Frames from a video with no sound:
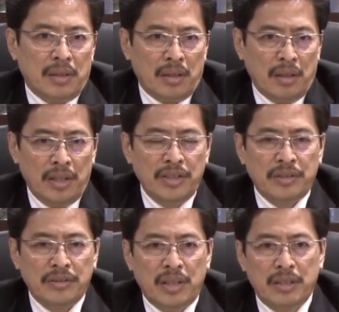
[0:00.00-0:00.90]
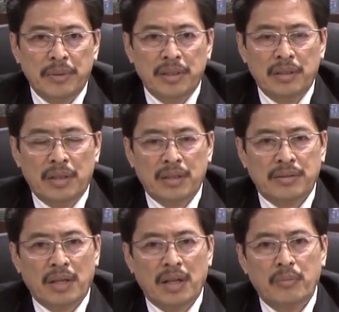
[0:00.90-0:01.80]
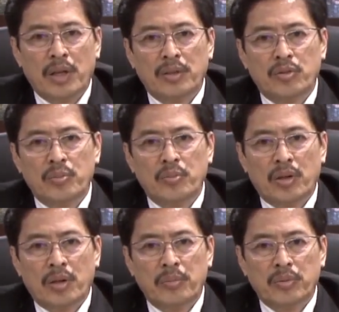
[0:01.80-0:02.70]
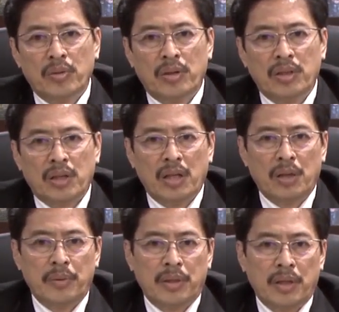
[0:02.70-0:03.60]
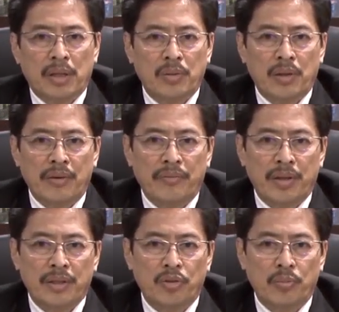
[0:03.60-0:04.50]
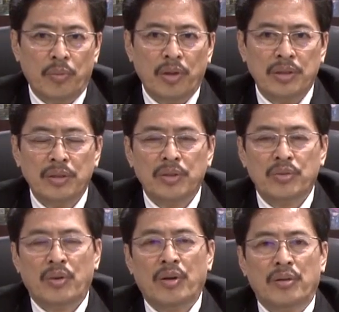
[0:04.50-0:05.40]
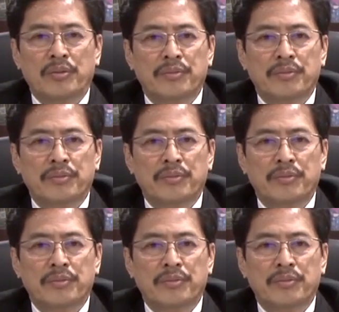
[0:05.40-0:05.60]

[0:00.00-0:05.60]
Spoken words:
ladies and gentlemen, Assalamualaikum warahmatullahi ta'ala wabarakatuh, and very good morning to all.